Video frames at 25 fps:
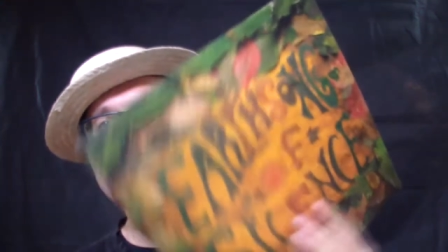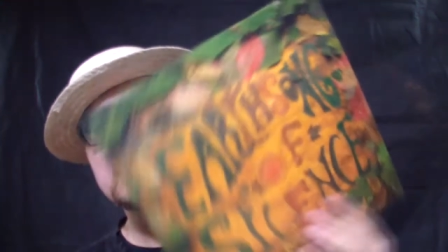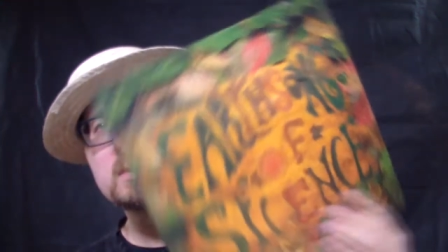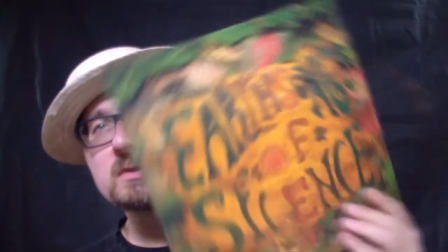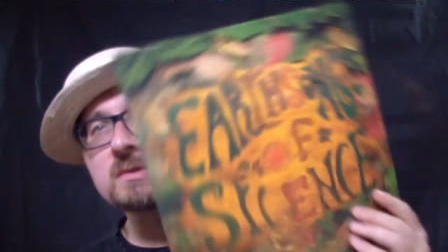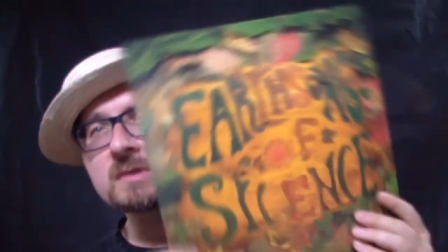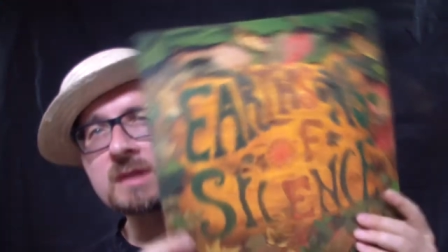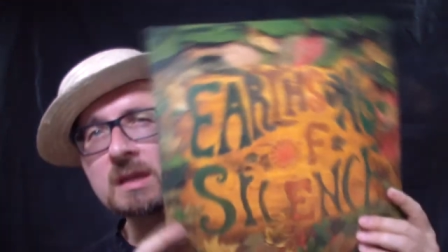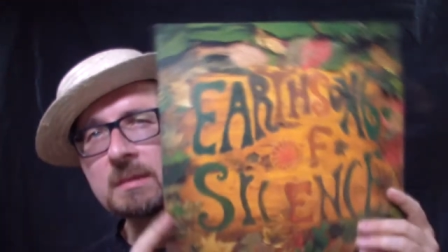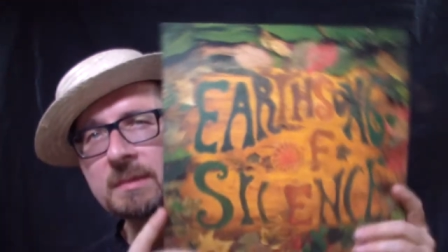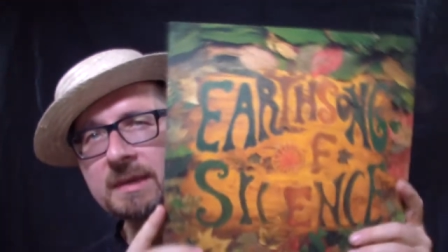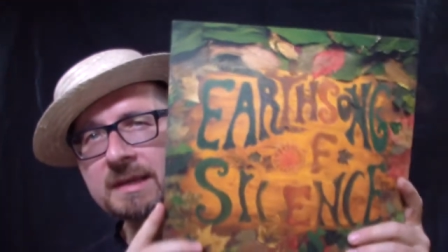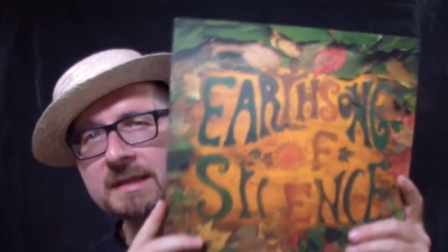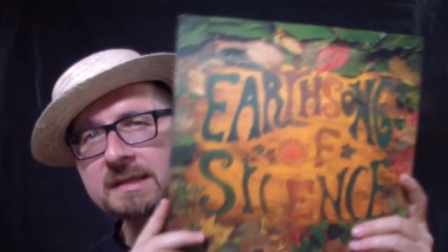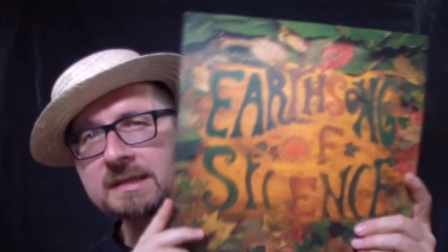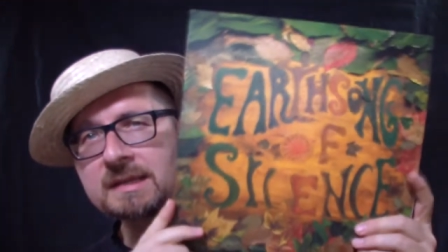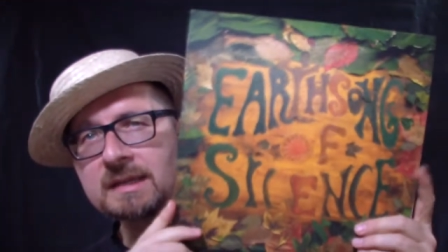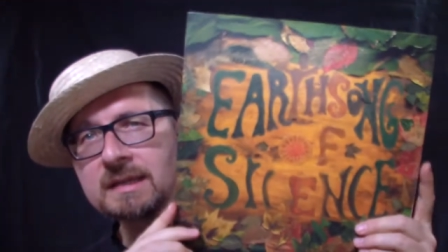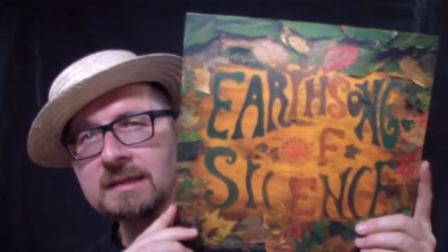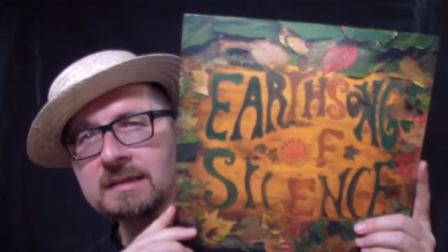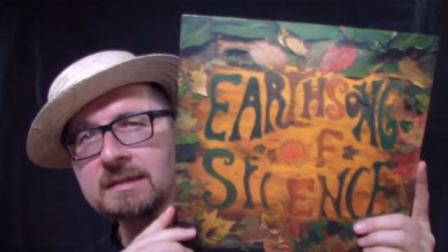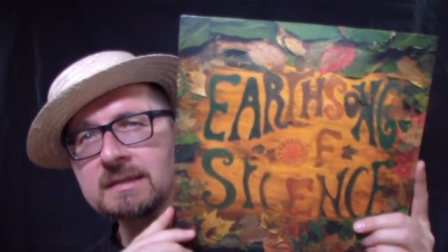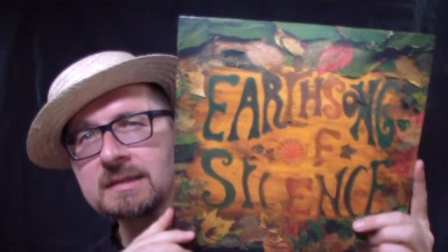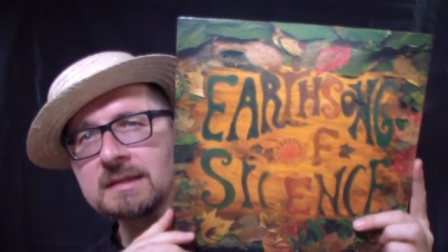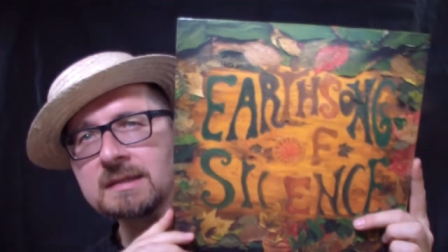to some
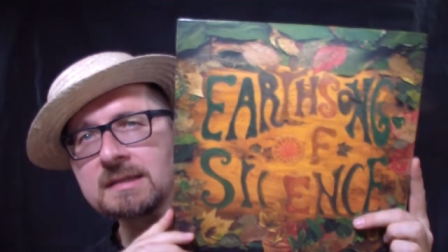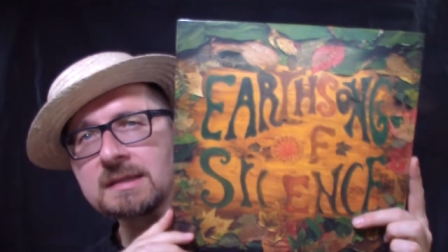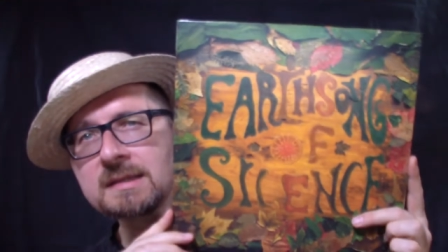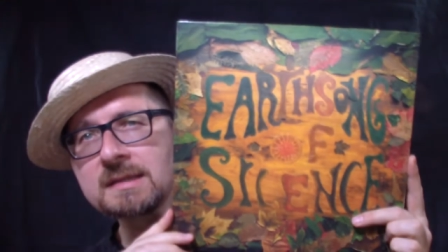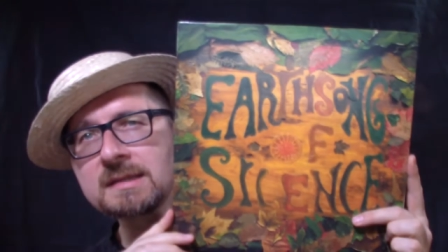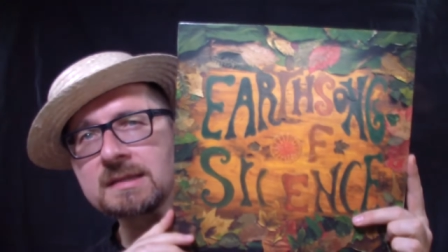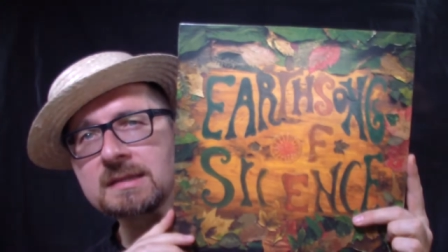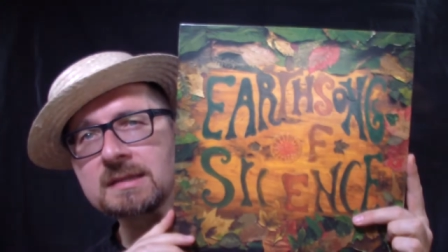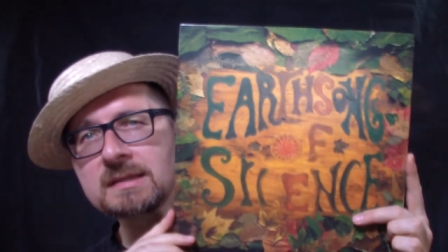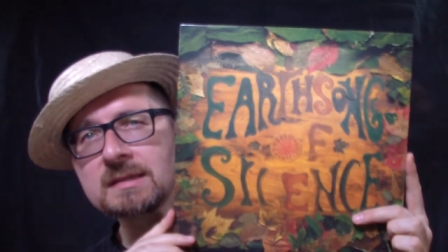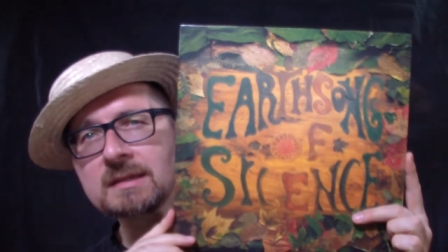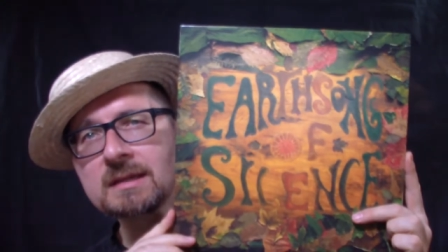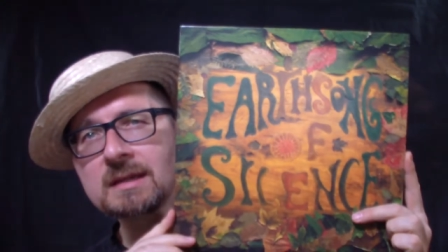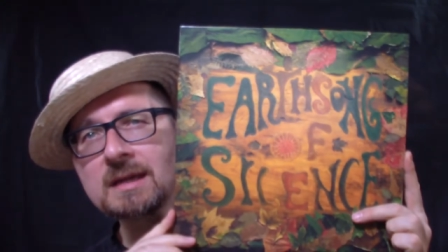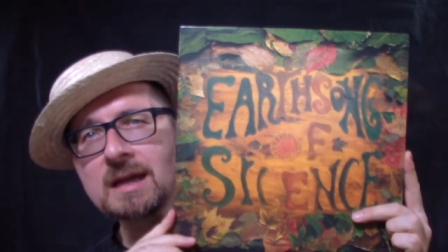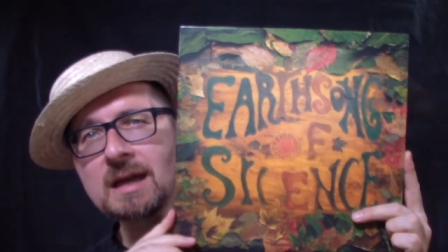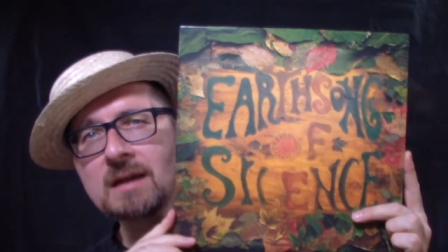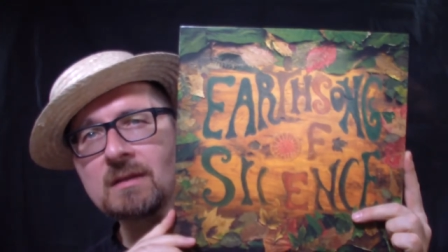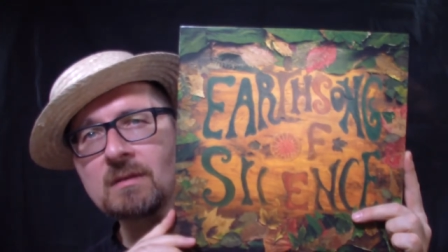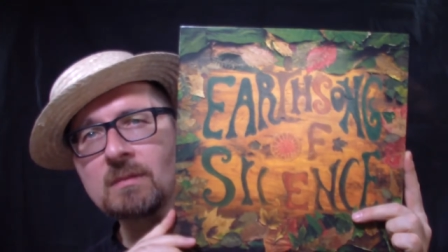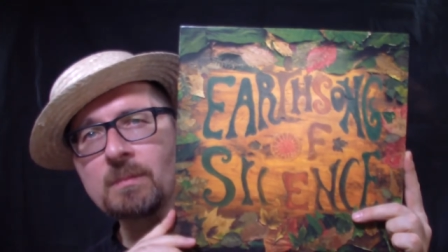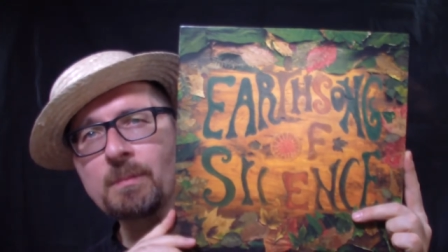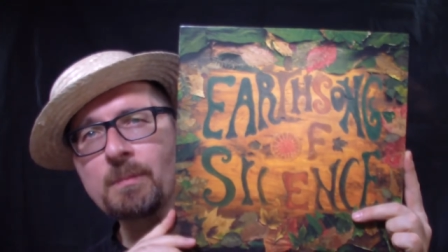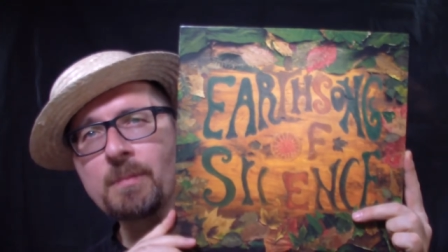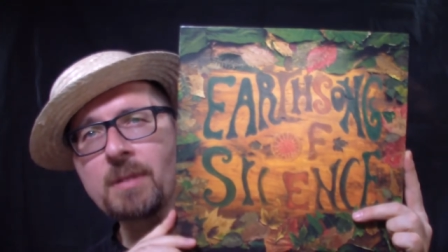extent, this is
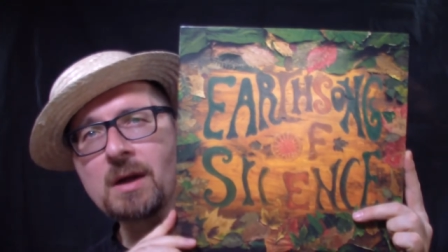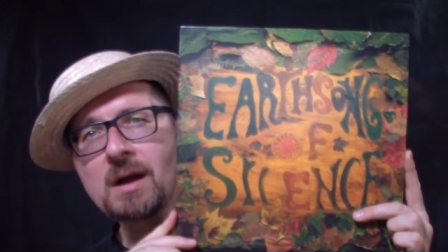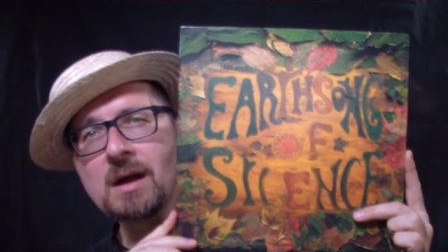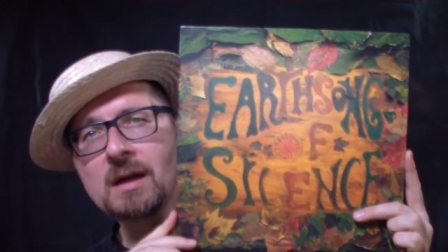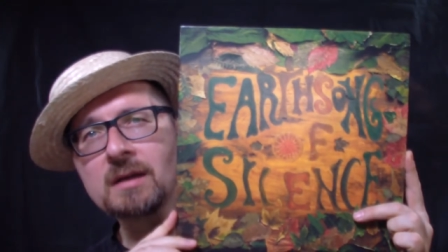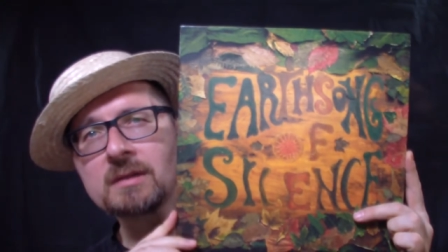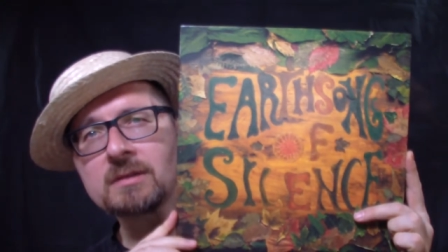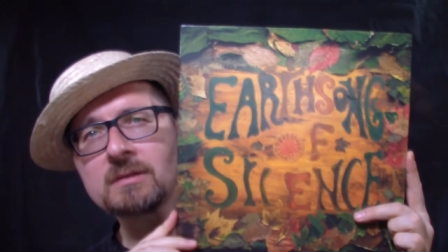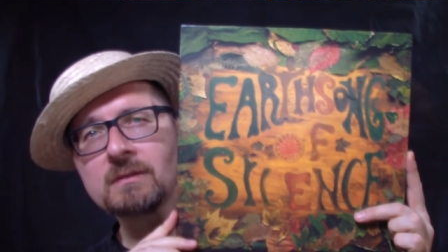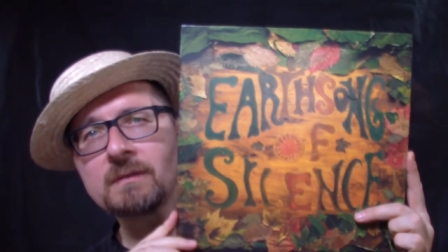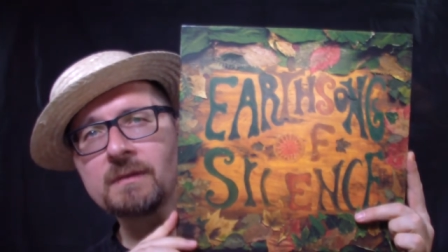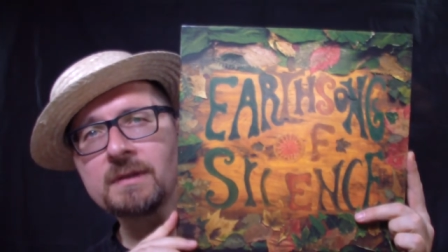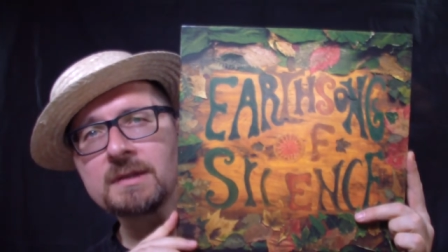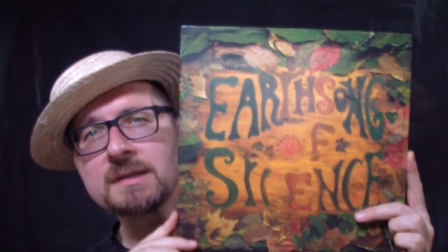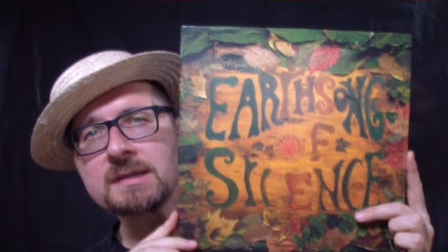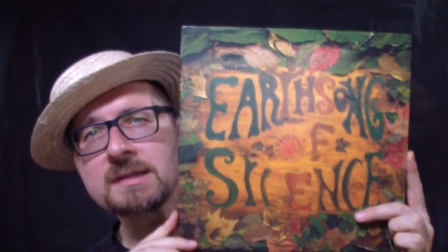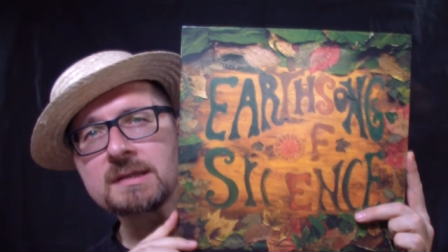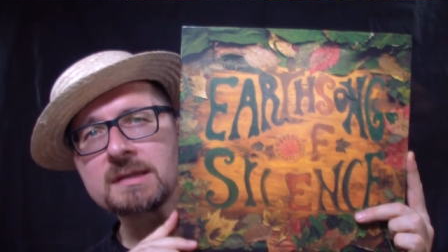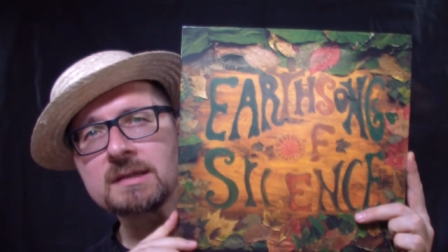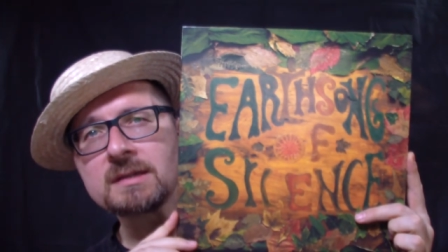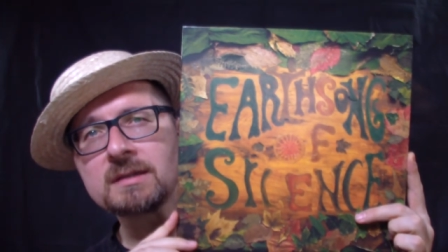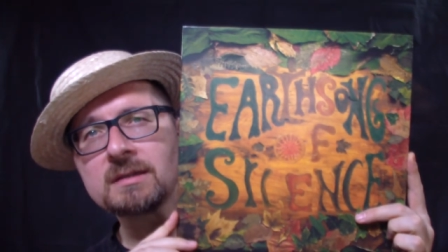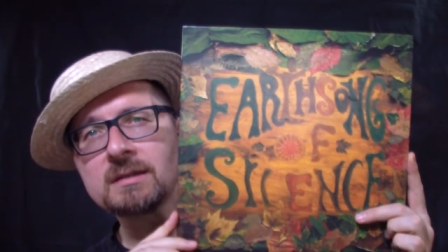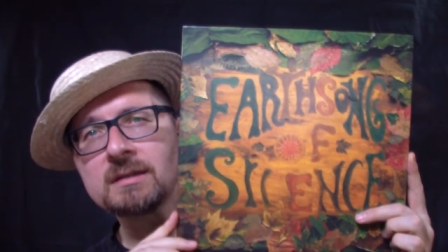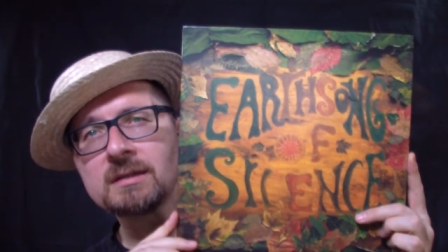kind of part of
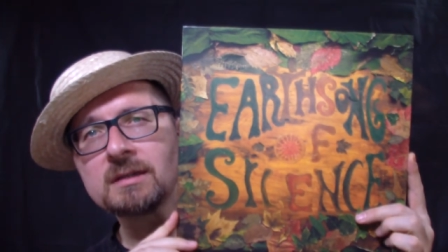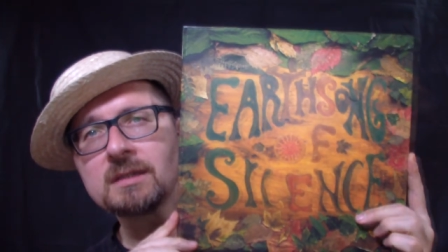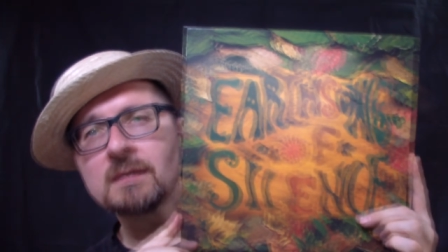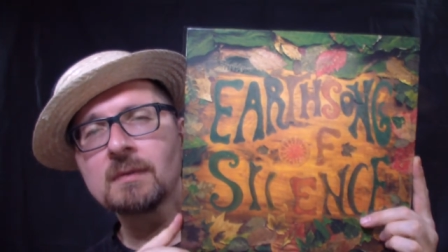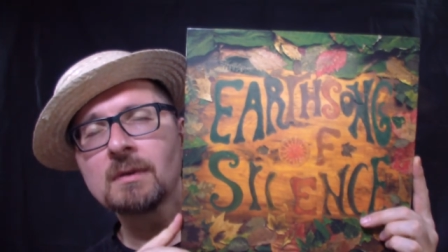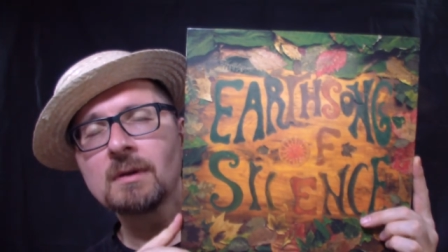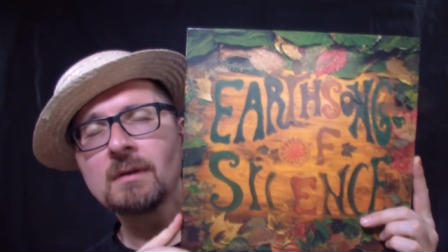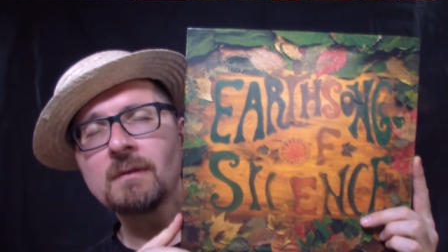this uh,